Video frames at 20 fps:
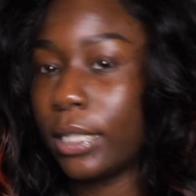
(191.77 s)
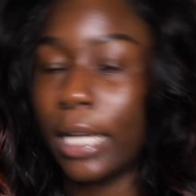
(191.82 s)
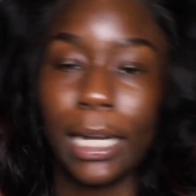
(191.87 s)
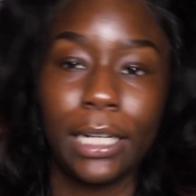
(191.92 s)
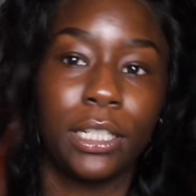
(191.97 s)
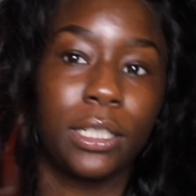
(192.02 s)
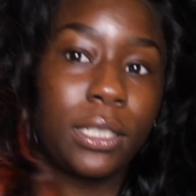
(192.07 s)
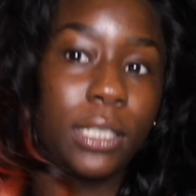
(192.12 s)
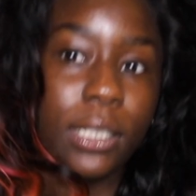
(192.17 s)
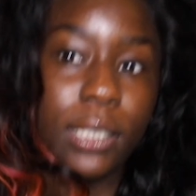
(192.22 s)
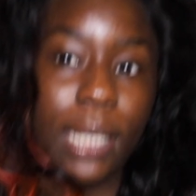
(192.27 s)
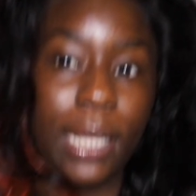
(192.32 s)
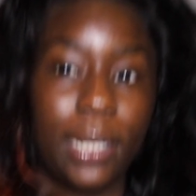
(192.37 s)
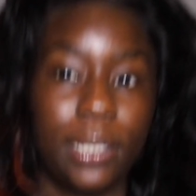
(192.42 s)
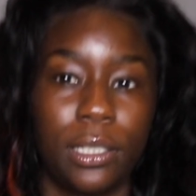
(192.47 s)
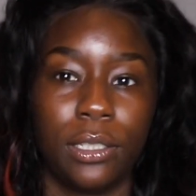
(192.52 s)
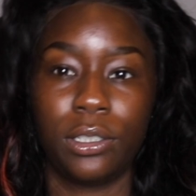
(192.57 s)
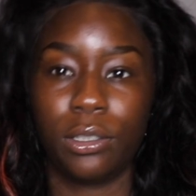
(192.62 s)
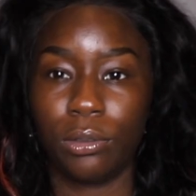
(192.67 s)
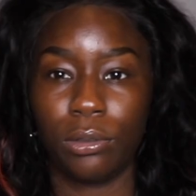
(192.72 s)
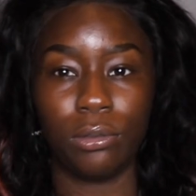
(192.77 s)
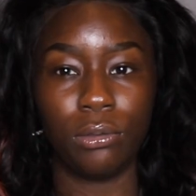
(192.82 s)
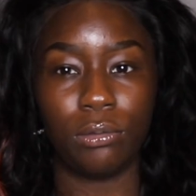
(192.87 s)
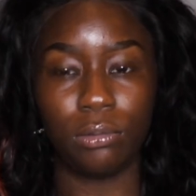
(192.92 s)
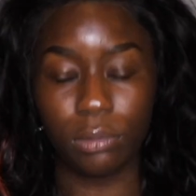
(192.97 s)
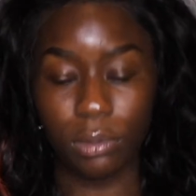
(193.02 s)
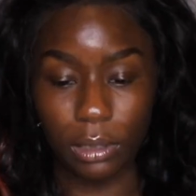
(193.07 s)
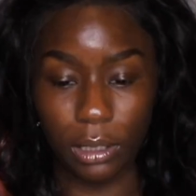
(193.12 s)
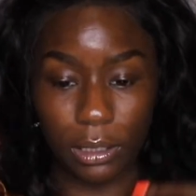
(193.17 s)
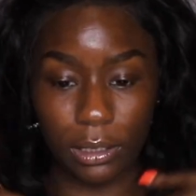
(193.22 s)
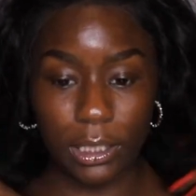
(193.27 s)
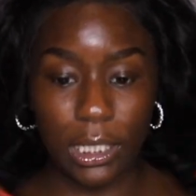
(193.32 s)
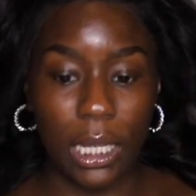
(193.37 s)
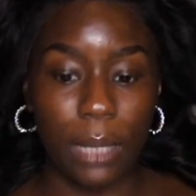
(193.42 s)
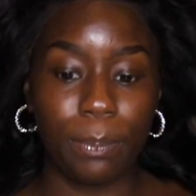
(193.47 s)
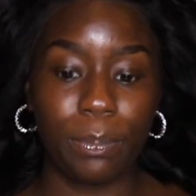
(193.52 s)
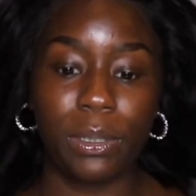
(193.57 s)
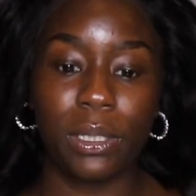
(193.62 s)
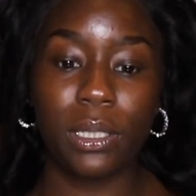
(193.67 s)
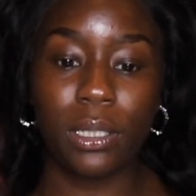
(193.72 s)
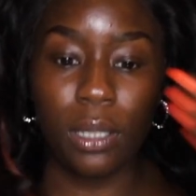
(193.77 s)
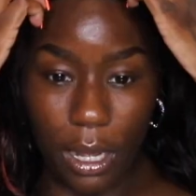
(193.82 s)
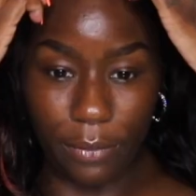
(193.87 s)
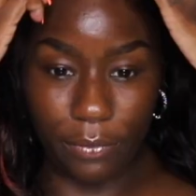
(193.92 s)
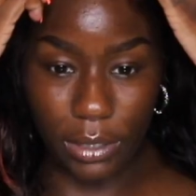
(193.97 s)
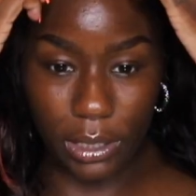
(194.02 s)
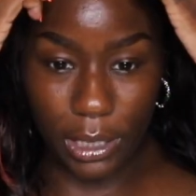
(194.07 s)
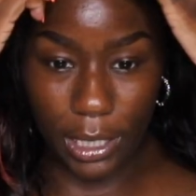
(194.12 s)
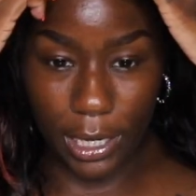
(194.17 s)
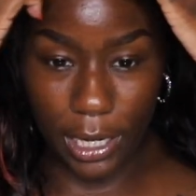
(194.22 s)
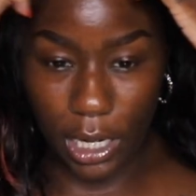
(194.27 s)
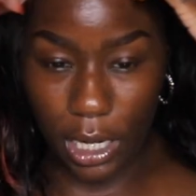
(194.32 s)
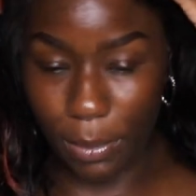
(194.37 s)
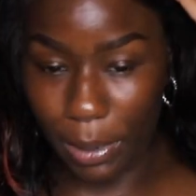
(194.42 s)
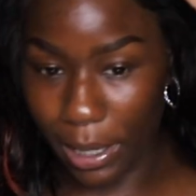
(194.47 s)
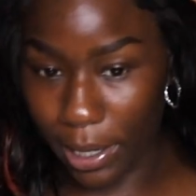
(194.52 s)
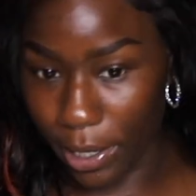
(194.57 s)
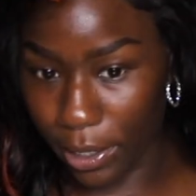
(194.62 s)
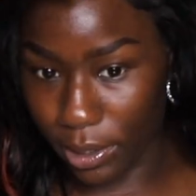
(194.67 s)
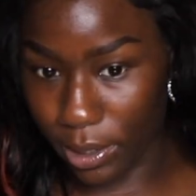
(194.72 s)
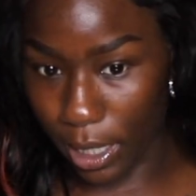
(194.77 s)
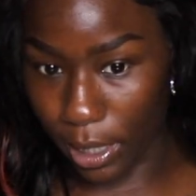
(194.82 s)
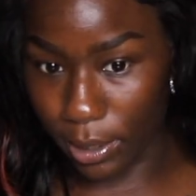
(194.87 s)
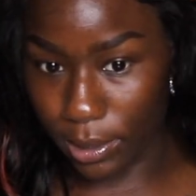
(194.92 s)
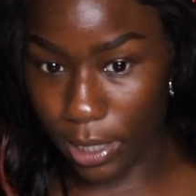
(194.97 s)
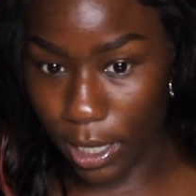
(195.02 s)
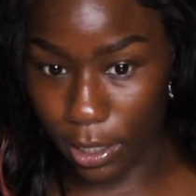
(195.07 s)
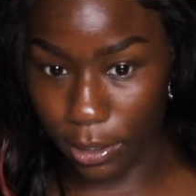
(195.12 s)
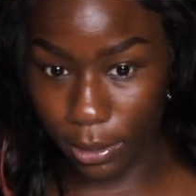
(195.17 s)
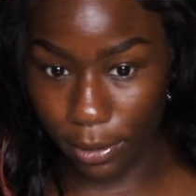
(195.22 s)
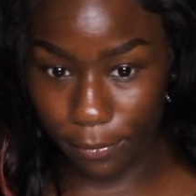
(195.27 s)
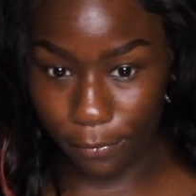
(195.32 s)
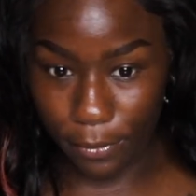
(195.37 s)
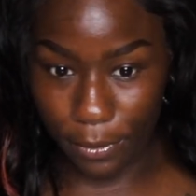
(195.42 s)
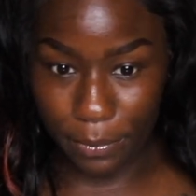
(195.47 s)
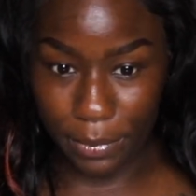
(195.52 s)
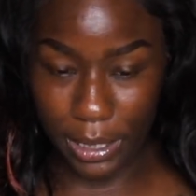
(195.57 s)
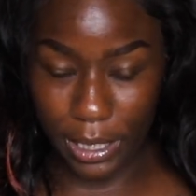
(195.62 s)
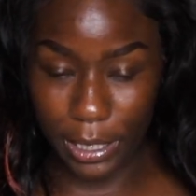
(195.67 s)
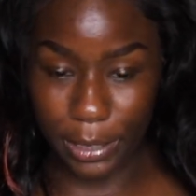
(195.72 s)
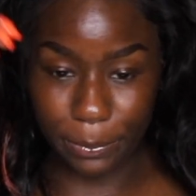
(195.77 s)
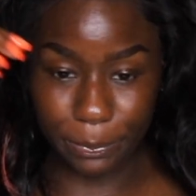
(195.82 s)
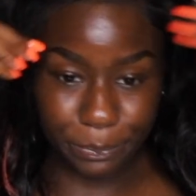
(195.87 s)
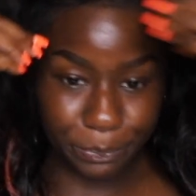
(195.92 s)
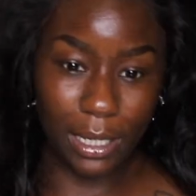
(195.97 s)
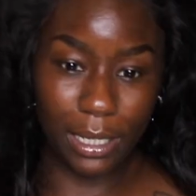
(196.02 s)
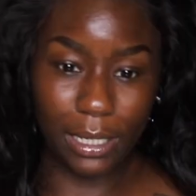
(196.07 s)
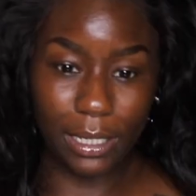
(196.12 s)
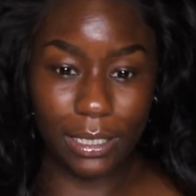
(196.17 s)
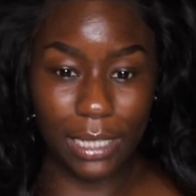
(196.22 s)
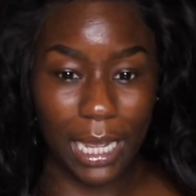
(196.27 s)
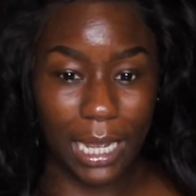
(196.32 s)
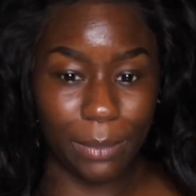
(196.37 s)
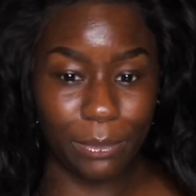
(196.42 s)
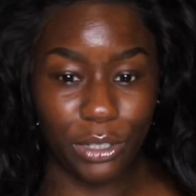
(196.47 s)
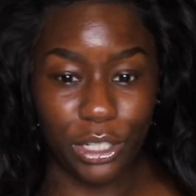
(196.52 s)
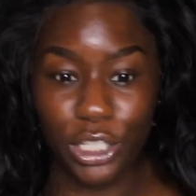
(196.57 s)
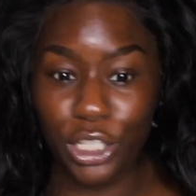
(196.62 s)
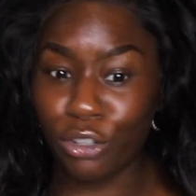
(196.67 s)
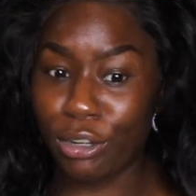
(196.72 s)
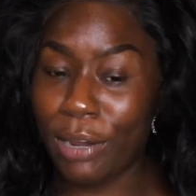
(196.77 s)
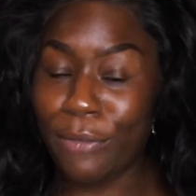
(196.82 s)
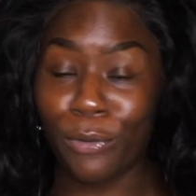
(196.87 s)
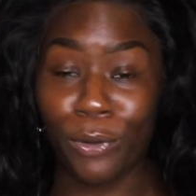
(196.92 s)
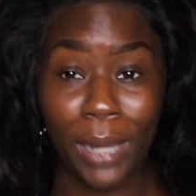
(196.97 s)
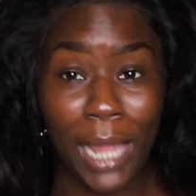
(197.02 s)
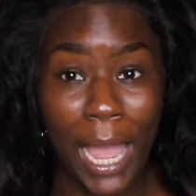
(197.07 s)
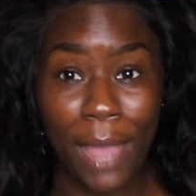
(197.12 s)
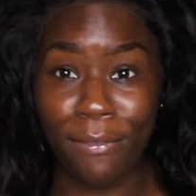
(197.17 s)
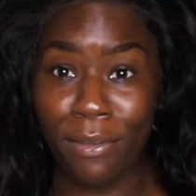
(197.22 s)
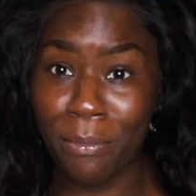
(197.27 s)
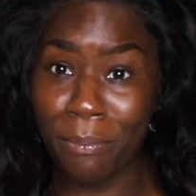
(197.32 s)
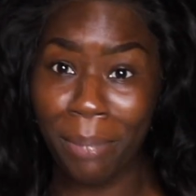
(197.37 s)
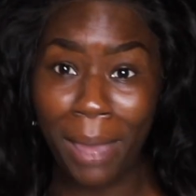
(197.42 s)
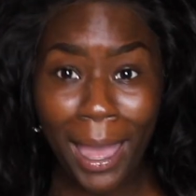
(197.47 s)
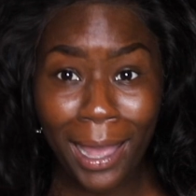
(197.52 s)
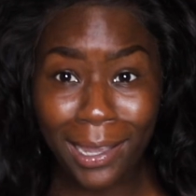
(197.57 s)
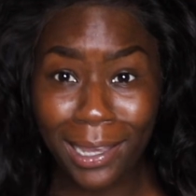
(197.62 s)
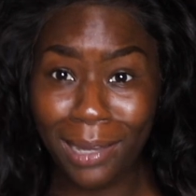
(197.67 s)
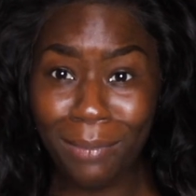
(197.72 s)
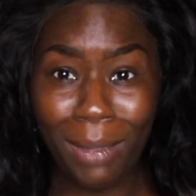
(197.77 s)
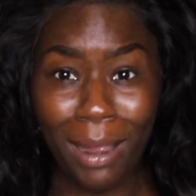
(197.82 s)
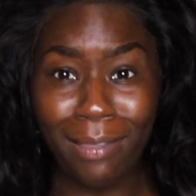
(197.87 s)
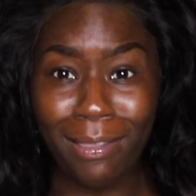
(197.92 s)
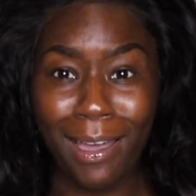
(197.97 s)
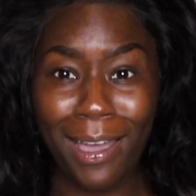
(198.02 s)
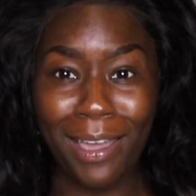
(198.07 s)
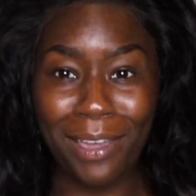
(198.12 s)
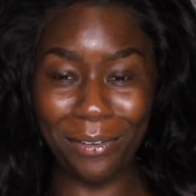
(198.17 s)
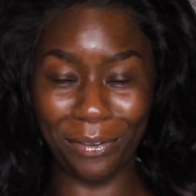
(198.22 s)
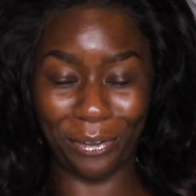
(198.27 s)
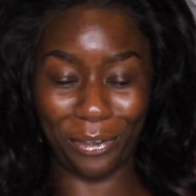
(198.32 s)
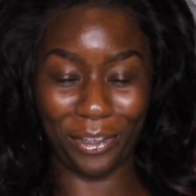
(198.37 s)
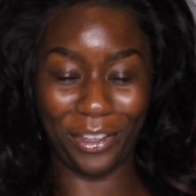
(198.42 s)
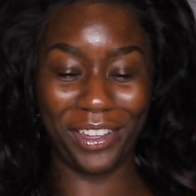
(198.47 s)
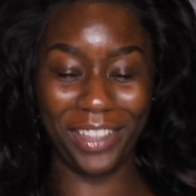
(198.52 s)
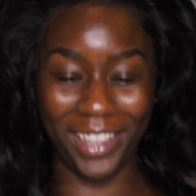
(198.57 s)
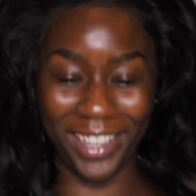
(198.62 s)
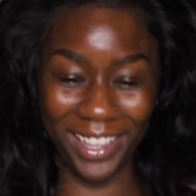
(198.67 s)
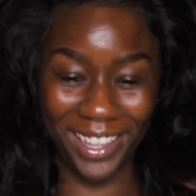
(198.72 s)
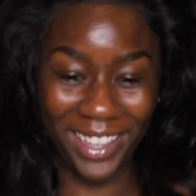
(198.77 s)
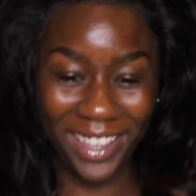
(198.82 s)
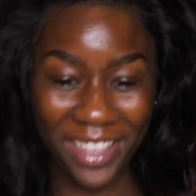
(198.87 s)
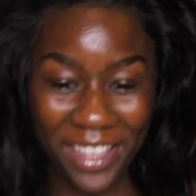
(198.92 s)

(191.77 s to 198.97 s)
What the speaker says: I just decided to do the tips of this hair. My hairstylist colored it for me because I'm just grateful to have him back in my life.